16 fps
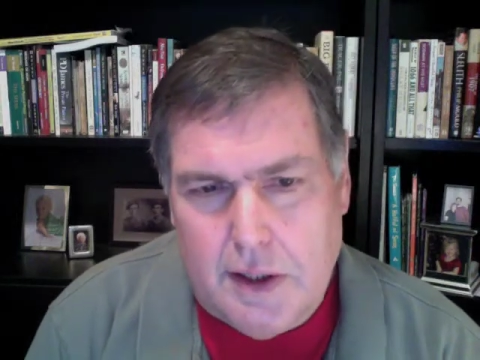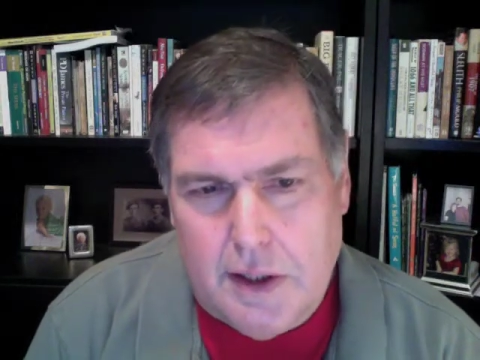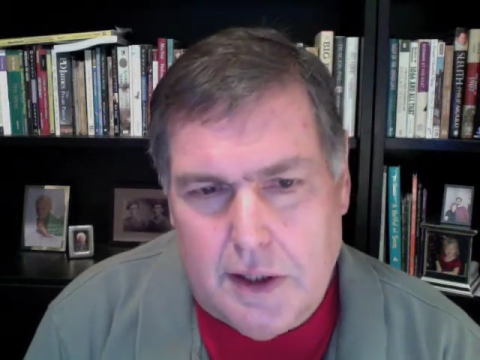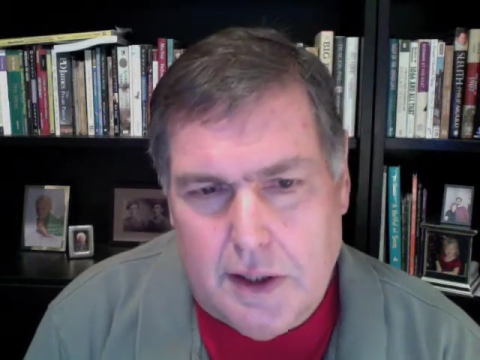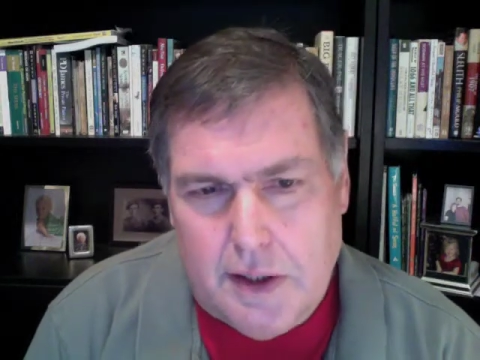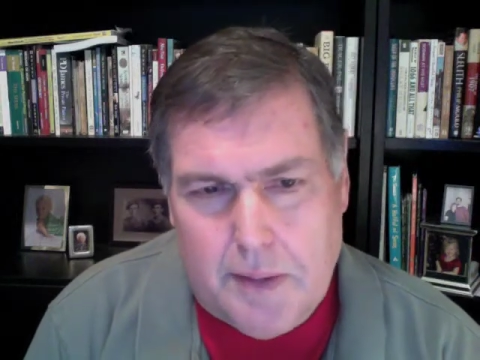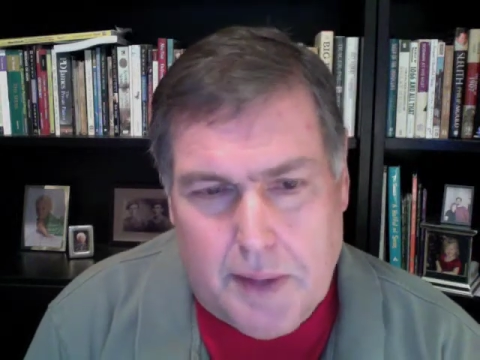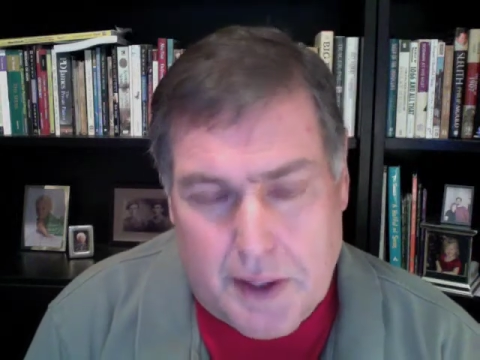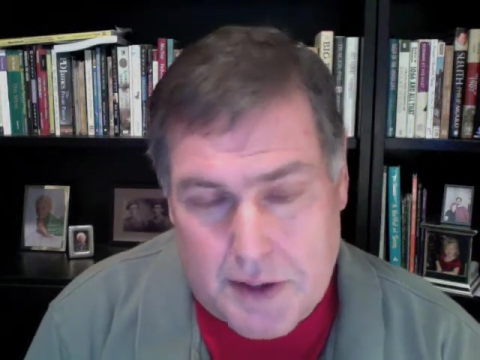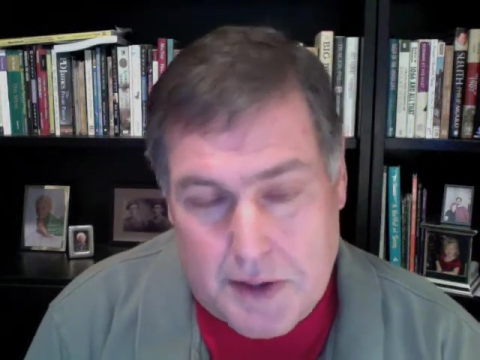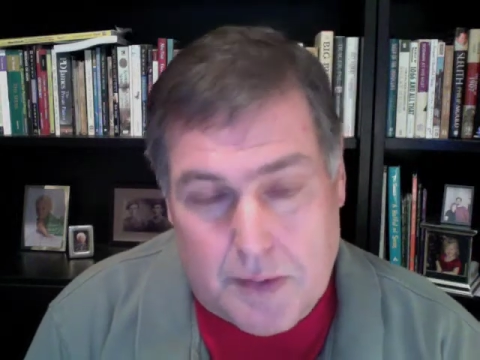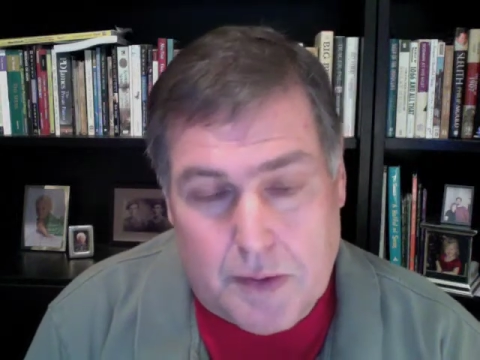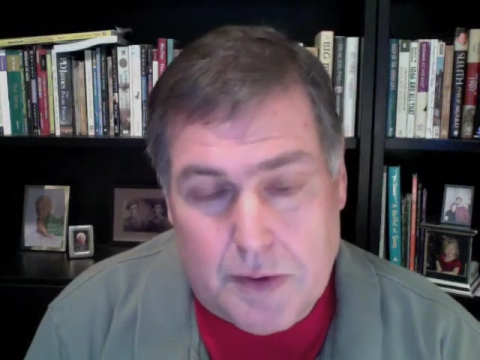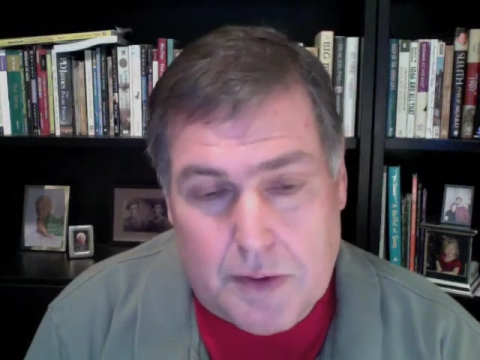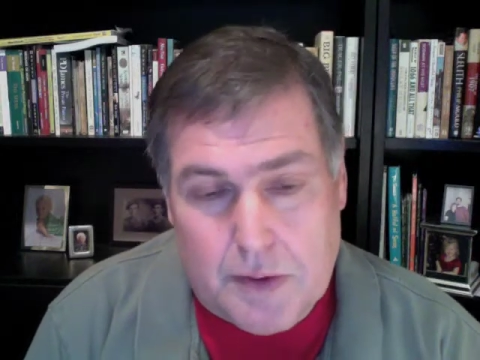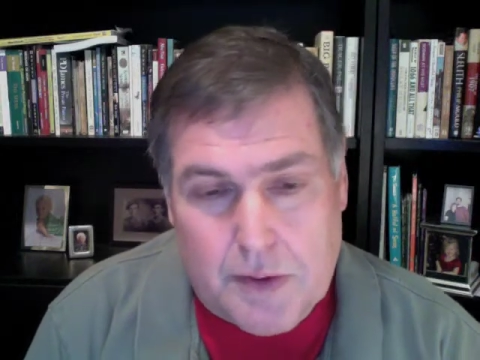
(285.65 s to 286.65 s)
And the pastor said,
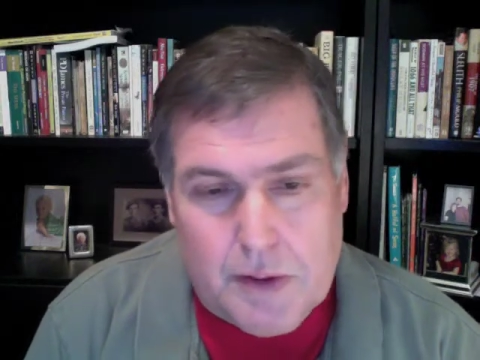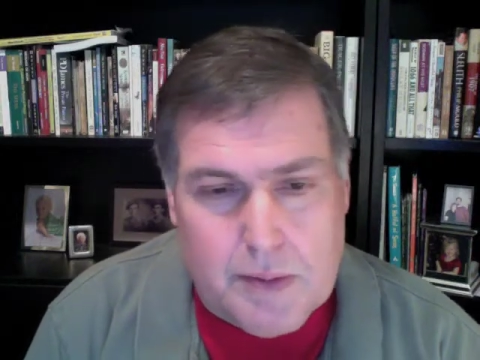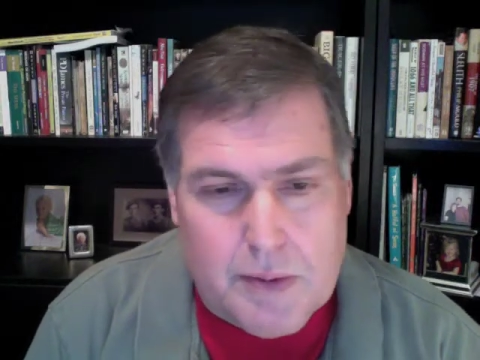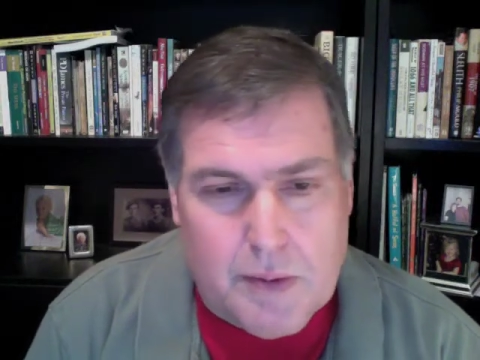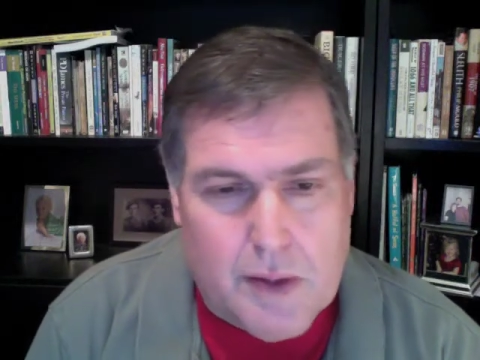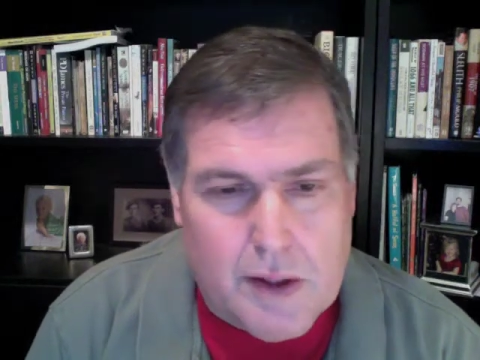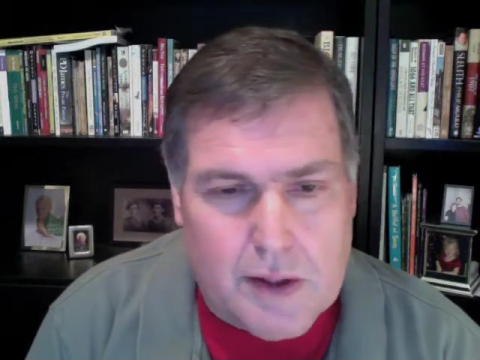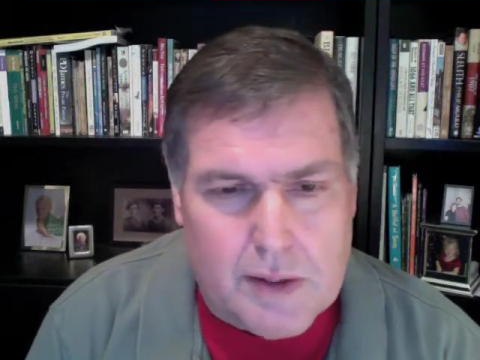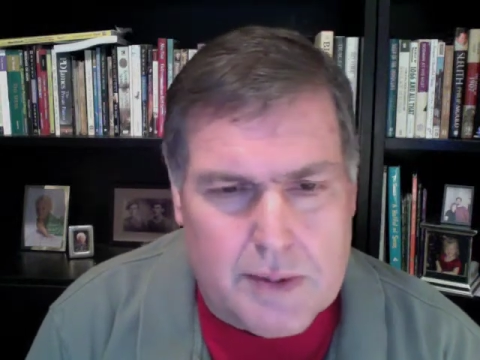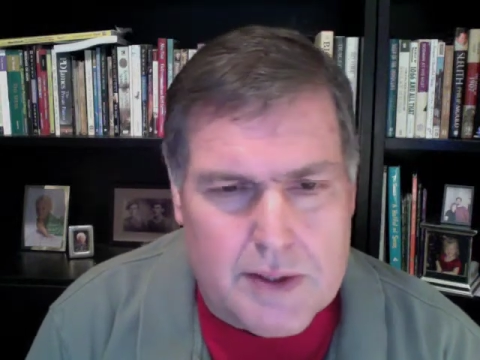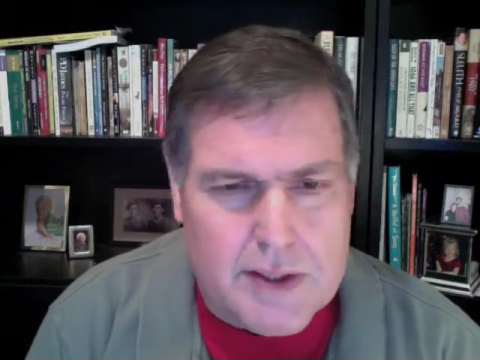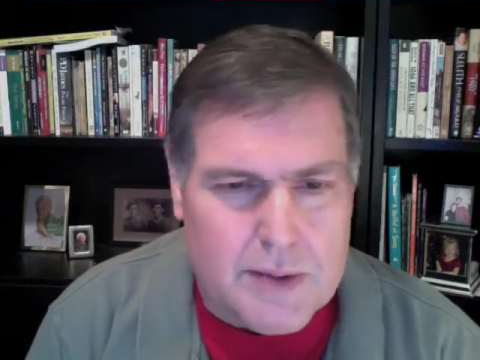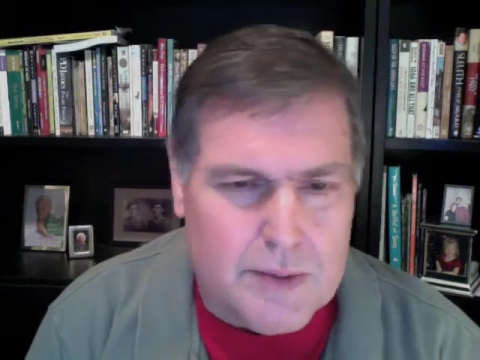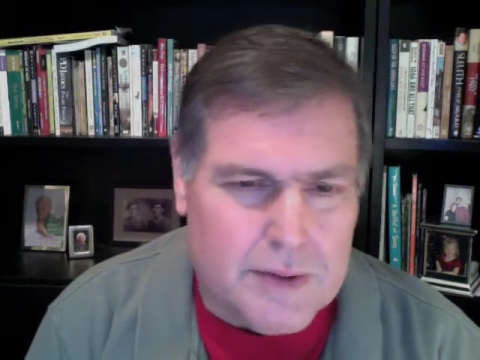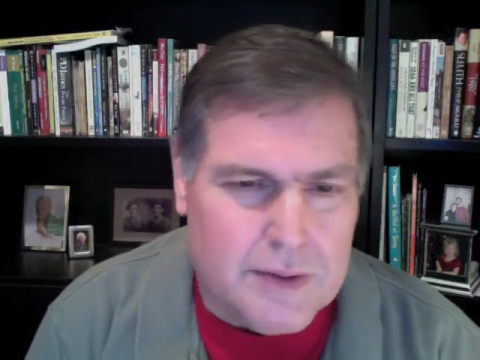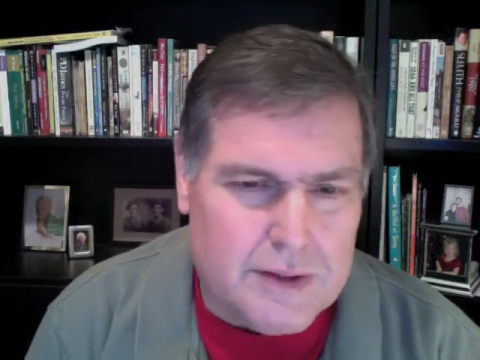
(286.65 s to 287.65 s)
well, you'd be welcome. He
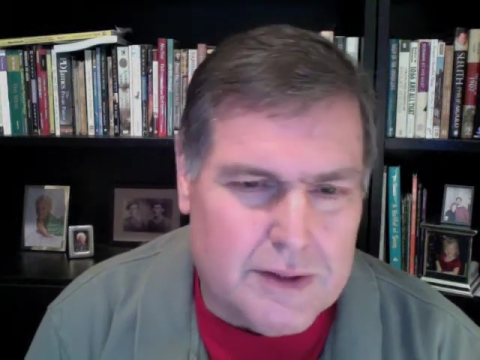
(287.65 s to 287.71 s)
said, well,